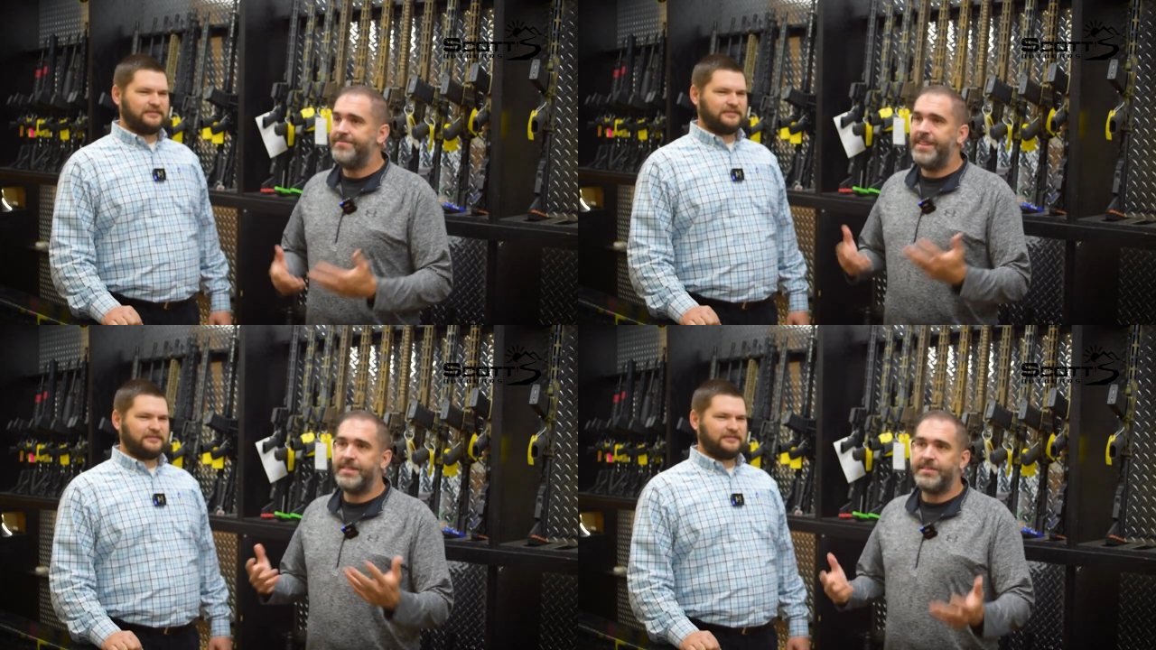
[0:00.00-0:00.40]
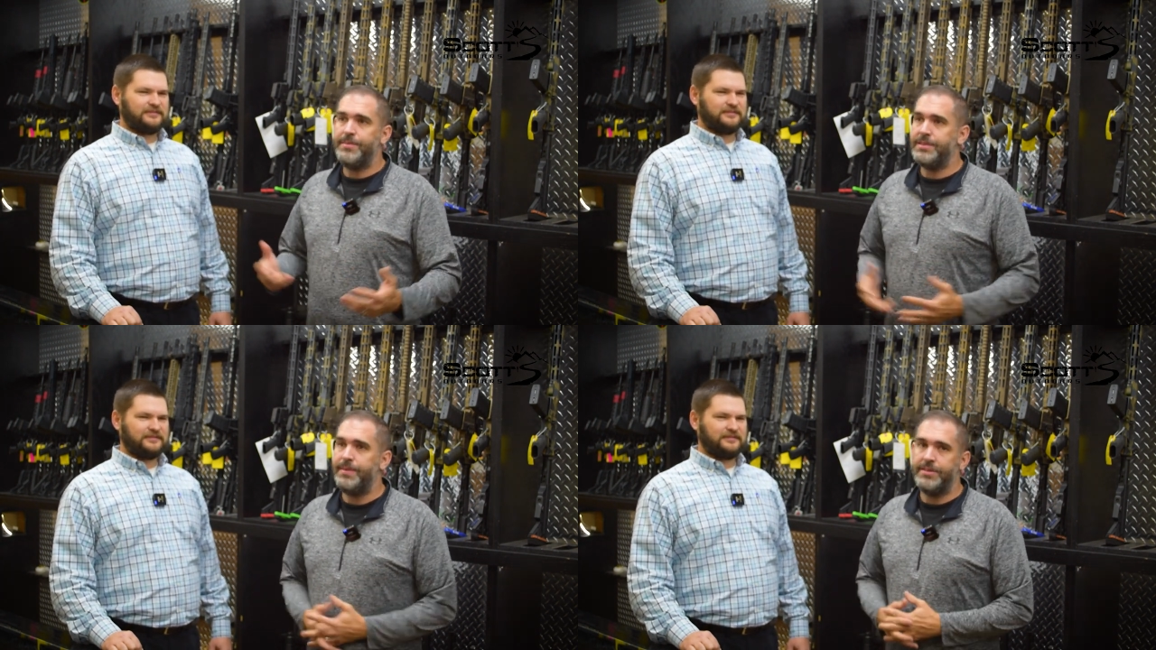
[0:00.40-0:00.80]
Speaker 1: not so
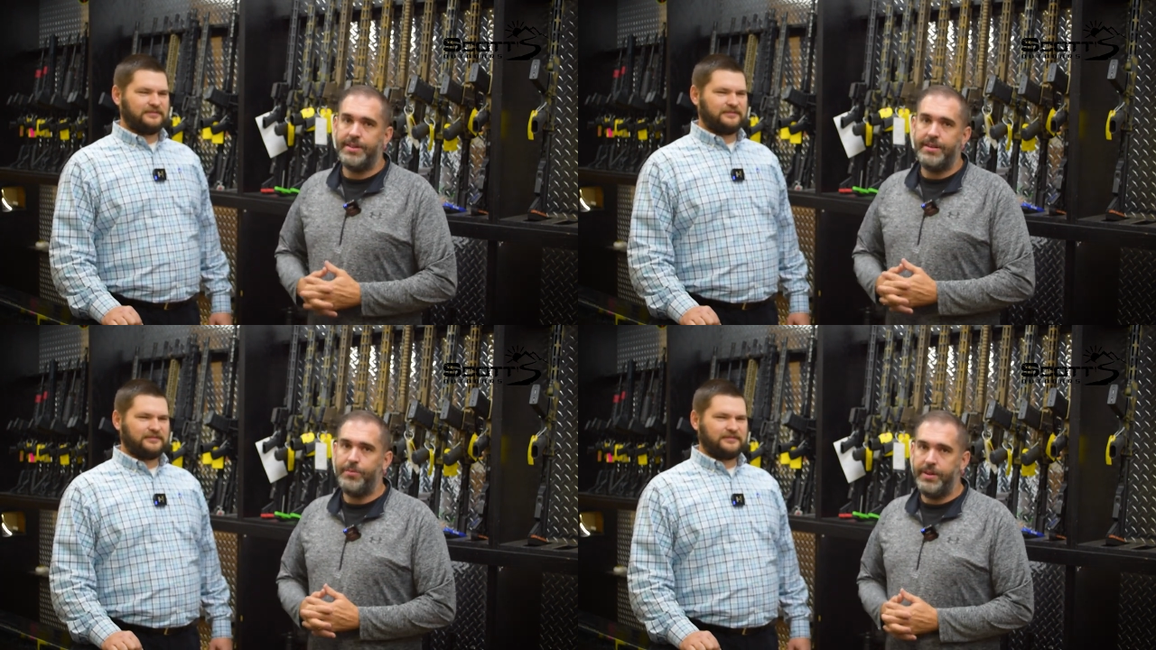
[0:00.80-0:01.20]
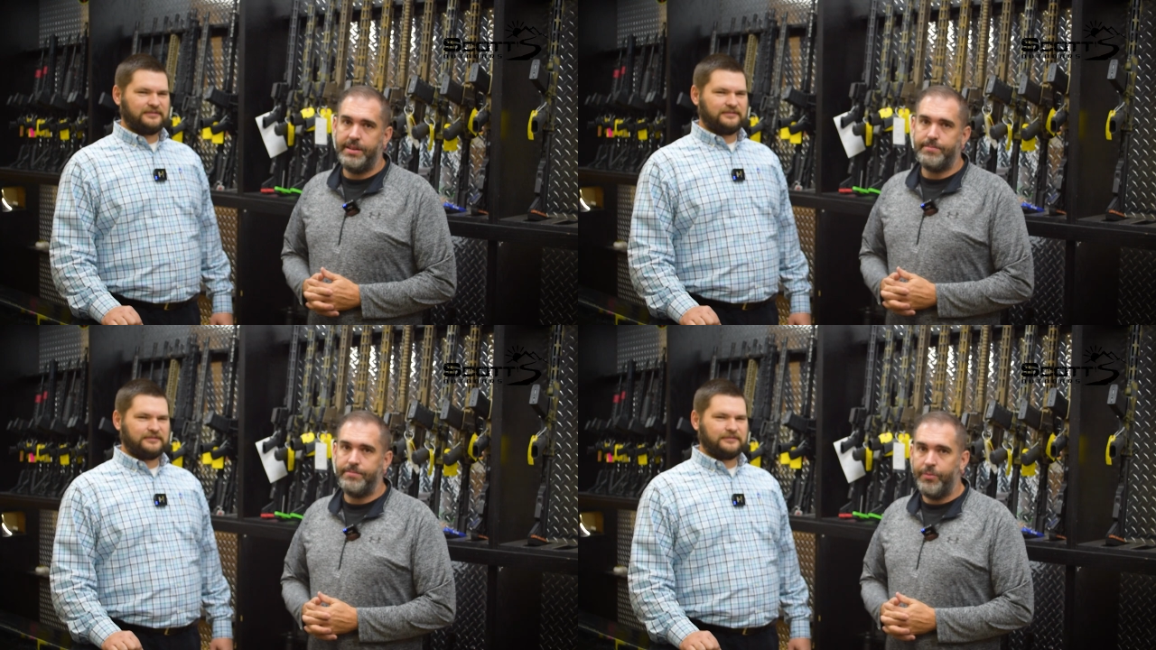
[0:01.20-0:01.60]
much about trying to
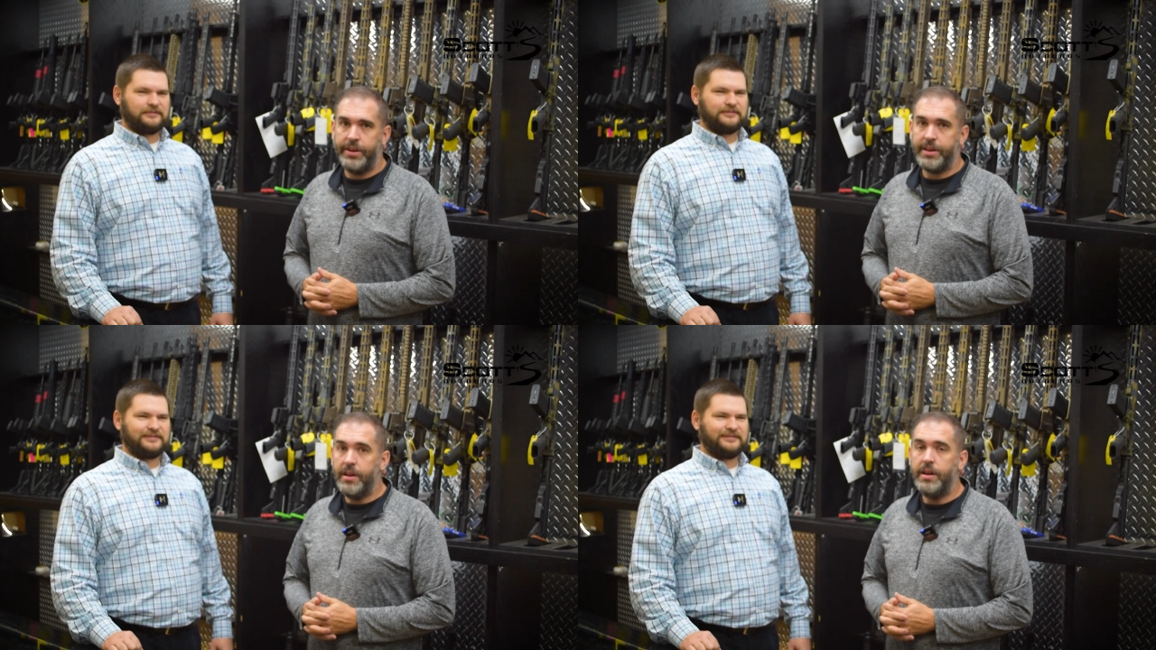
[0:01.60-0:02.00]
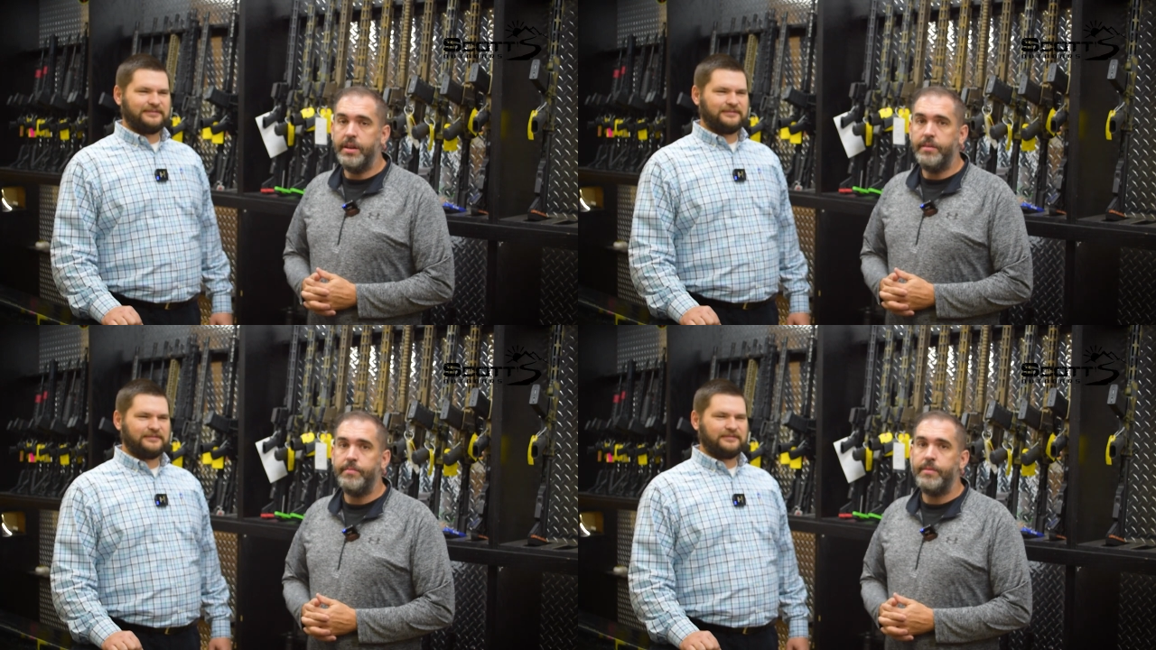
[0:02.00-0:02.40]
win a gun,